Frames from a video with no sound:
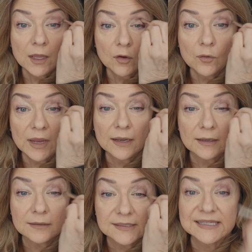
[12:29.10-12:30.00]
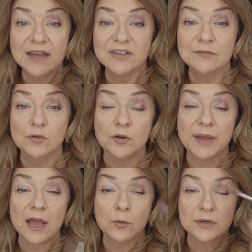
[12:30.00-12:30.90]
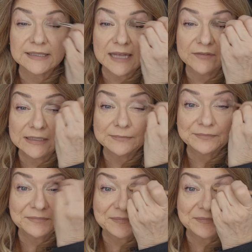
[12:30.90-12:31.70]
Create a little 7 or backward 7.